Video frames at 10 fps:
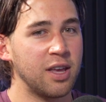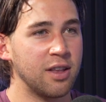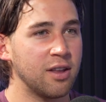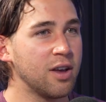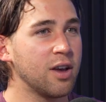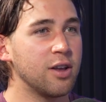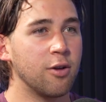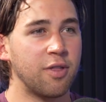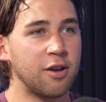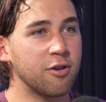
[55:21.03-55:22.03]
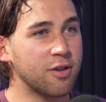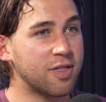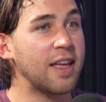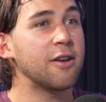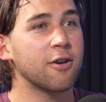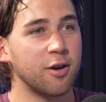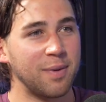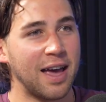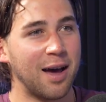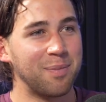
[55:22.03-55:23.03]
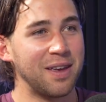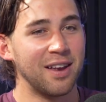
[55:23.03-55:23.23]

And, you know, then you're going to be happy.